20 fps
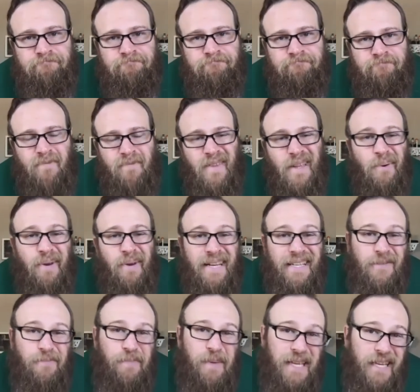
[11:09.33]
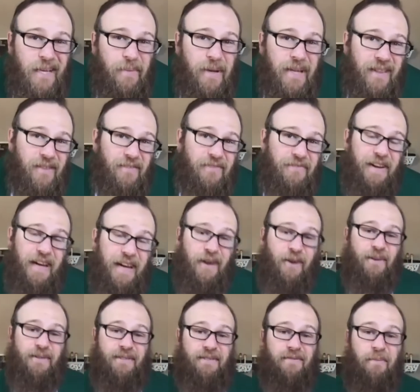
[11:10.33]
Now, when I speak about the
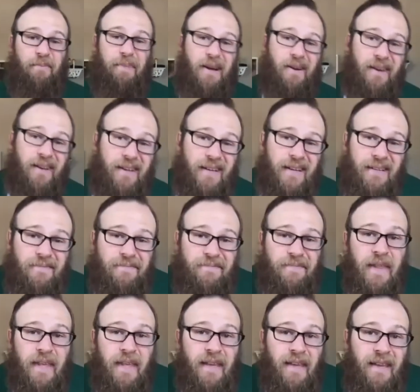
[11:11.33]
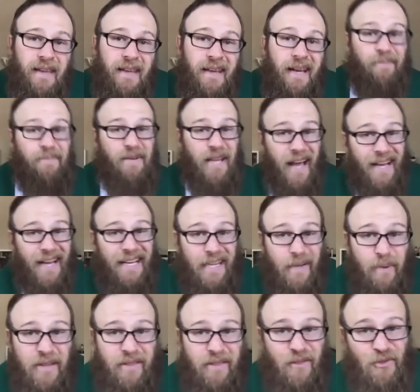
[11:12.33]
pharaohs of America, I'm talking
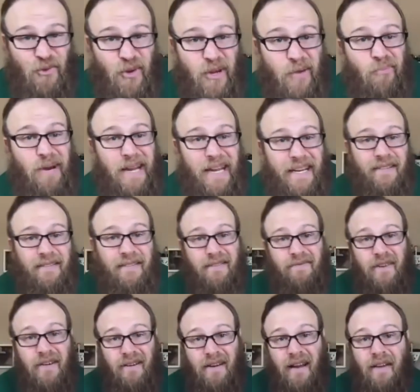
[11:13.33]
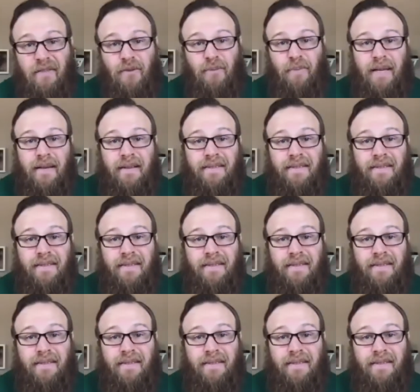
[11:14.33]
about the three branches of our government.